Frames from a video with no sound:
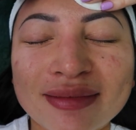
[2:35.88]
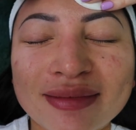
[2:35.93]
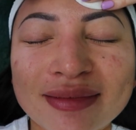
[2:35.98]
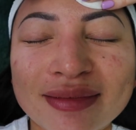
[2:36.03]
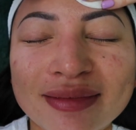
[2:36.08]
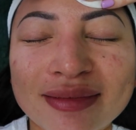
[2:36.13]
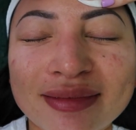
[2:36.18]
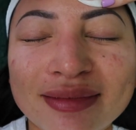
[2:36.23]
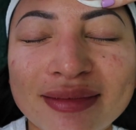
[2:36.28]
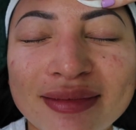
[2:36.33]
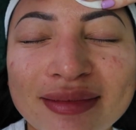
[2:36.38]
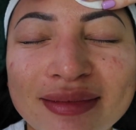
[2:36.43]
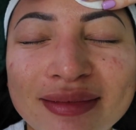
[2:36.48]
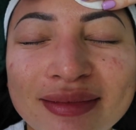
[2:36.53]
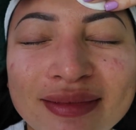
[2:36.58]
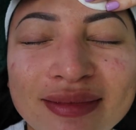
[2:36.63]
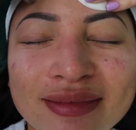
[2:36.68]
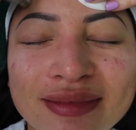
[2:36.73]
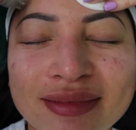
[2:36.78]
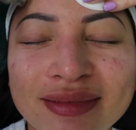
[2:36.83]
How does that
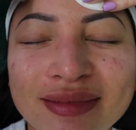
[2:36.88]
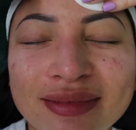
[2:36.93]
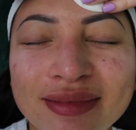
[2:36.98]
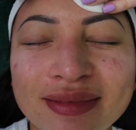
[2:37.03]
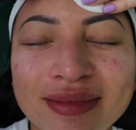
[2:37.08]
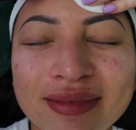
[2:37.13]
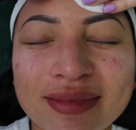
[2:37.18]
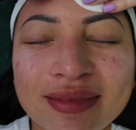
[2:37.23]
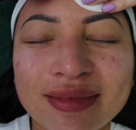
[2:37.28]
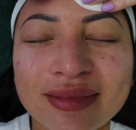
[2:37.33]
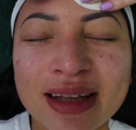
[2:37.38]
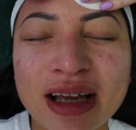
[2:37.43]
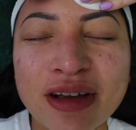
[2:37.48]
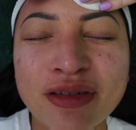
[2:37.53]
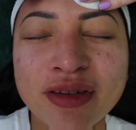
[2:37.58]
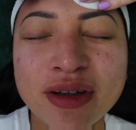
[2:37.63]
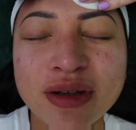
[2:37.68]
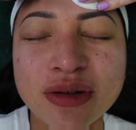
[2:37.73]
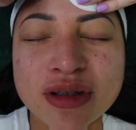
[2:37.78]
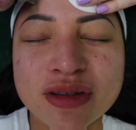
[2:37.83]
feel?
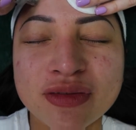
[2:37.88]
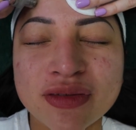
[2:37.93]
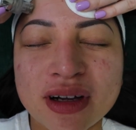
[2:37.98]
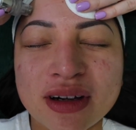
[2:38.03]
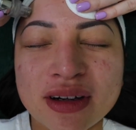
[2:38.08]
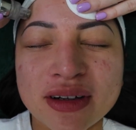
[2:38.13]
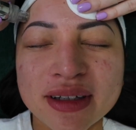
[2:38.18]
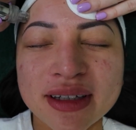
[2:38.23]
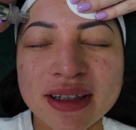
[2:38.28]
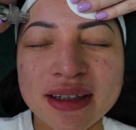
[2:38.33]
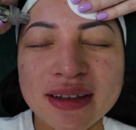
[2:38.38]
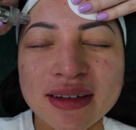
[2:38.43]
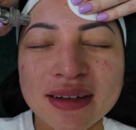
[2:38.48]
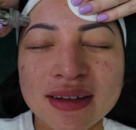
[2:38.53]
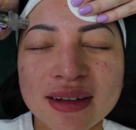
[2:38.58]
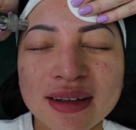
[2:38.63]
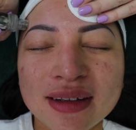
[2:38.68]
that feels fine.